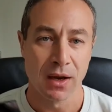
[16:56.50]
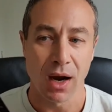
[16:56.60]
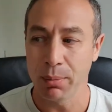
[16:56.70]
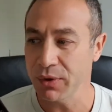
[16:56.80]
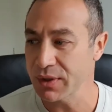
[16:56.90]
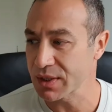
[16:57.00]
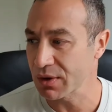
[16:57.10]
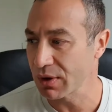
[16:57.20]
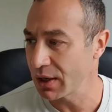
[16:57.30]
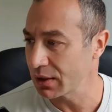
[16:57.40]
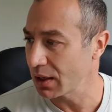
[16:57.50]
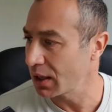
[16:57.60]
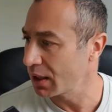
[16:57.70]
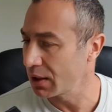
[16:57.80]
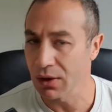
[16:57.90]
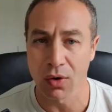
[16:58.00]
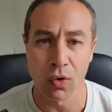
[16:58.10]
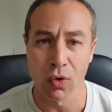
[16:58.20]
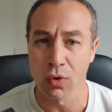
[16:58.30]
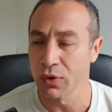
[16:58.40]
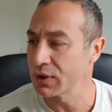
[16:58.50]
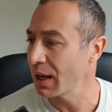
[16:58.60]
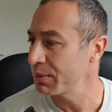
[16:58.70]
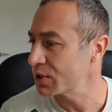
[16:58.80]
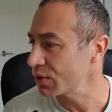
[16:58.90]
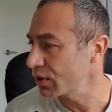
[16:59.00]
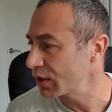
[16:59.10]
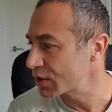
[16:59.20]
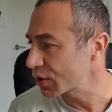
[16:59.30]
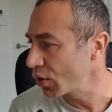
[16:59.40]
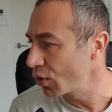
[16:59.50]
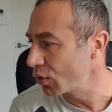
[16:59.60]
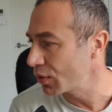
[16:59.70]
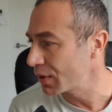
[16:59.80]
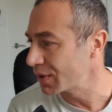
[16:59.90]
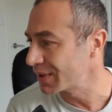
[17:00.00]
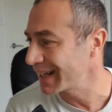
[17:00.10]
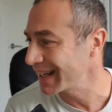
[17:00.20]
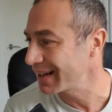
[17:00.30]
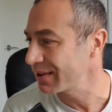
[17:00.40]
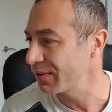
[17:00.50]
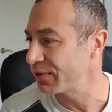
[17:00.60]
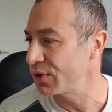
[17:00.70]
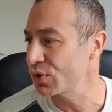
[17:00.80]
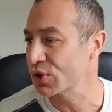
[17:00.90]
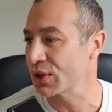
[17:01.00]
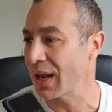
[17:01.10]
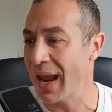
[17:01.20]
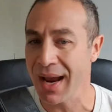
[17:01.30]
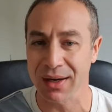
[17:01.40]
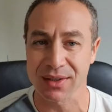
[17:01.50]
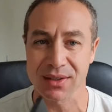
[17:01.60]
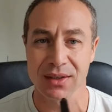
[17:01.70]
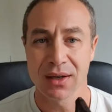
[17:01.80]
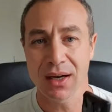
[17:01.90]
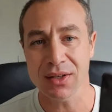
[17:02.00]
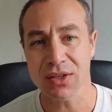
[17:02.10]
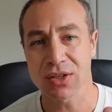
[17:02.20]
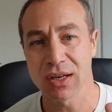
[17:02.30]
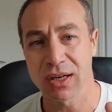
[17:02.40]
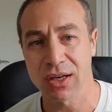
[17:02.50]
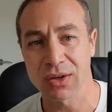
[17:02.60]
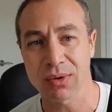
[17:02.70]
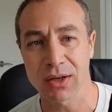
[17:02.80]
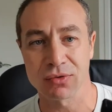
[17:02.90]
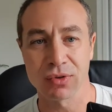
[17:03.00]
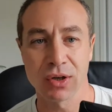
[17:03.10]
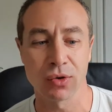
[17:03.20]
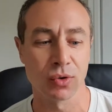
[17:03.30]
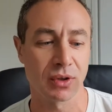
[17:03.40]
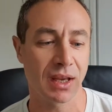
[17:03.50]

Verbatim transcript: I bought this screen on Amazon. It's called Ring Fusion X. That's actually quite really good